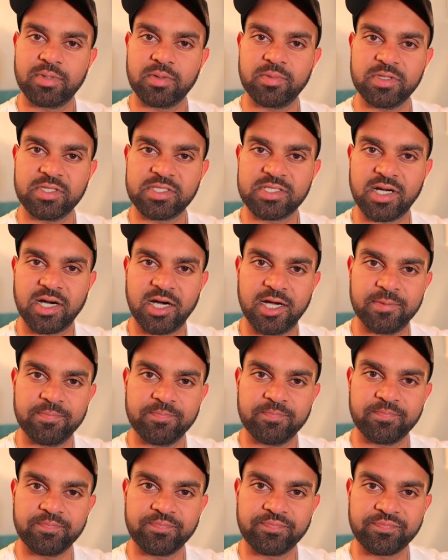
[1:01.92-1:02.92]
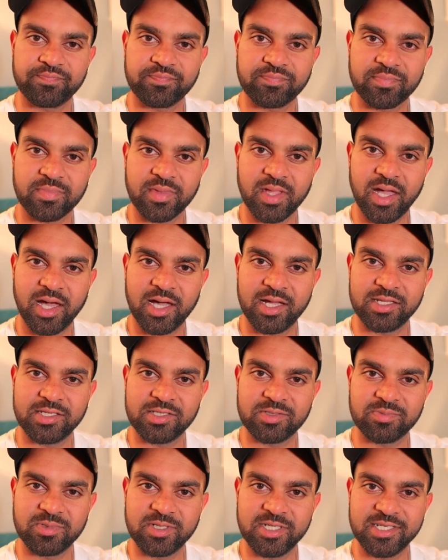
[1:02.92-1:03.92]
But with time,
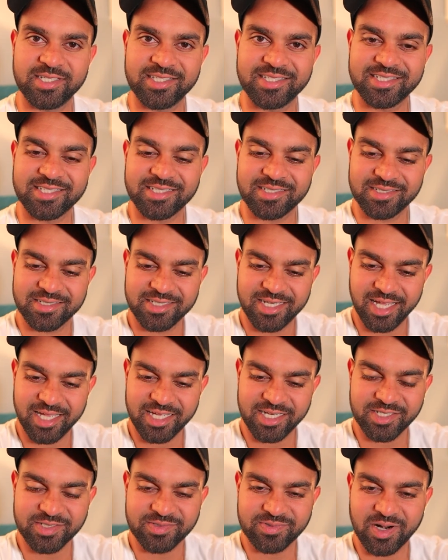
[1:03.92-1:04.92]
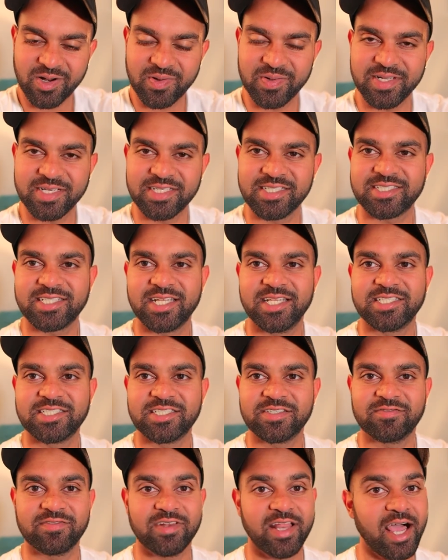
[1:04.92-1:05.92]
and with a growing sense
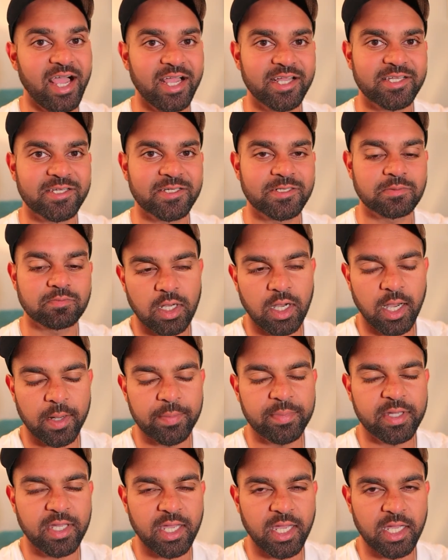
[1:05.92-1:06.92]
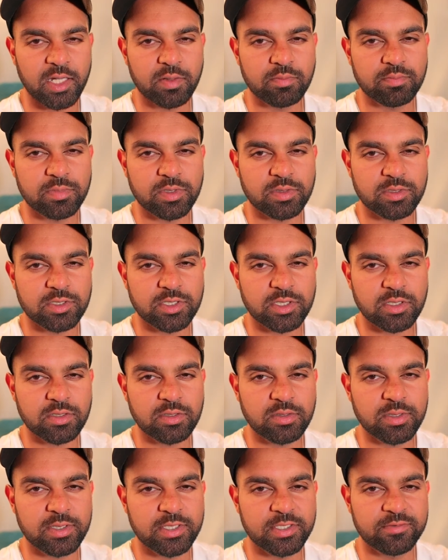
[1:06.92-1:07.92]
of lack, I became
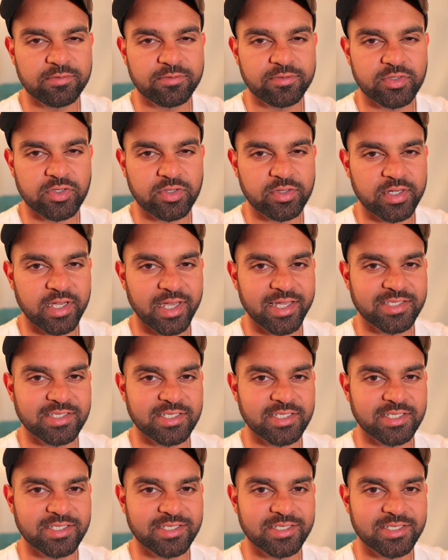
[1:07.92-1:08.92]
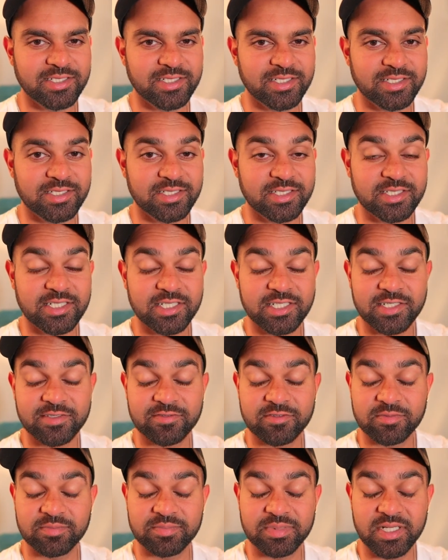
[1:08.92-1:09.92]
so infuriated and sick
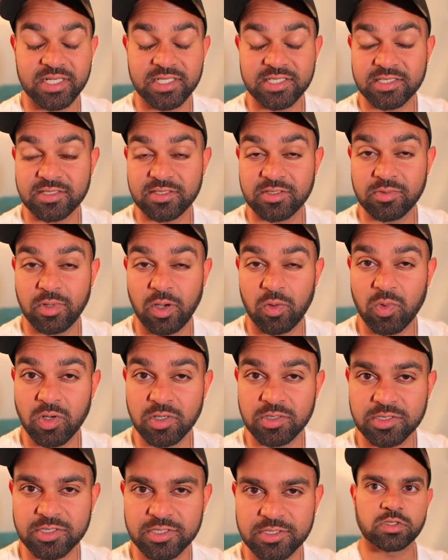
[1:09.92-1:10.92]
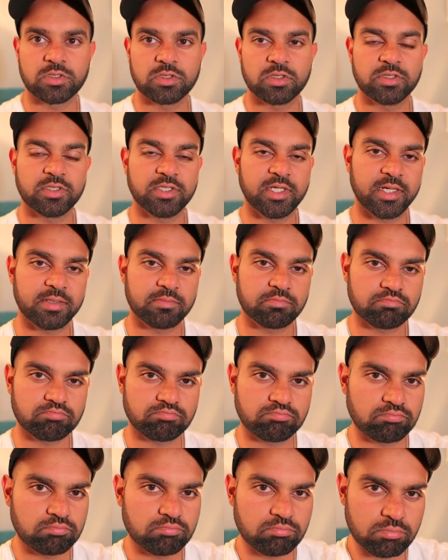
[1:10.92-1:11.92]
of the person who I was that
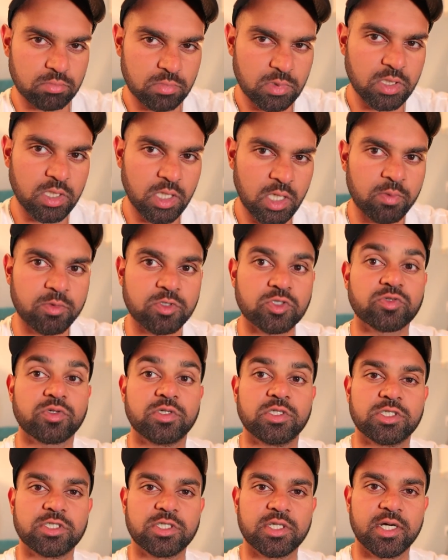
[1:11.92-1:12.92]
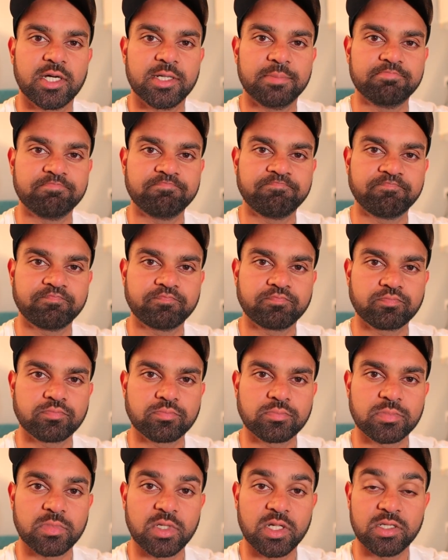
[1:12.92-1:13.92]
it was crunch time,
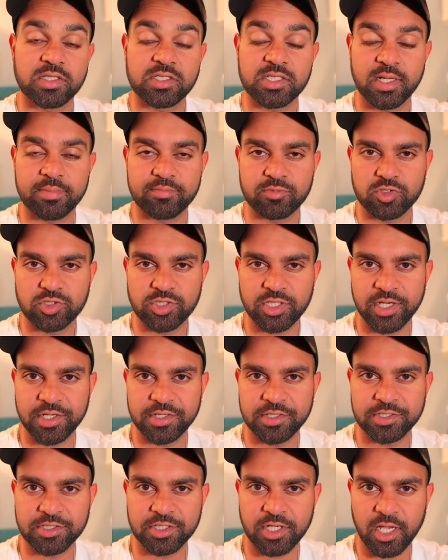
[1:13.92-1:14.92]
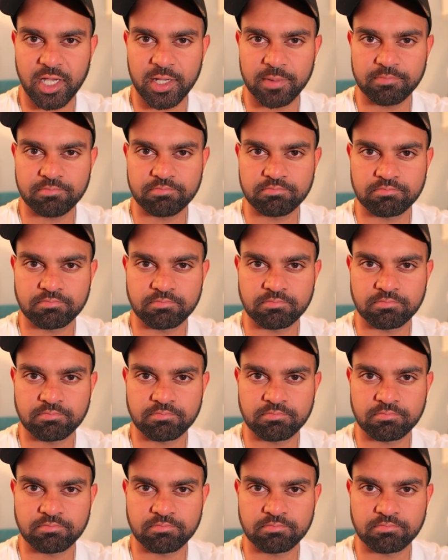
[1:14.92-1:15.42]
and time to change came.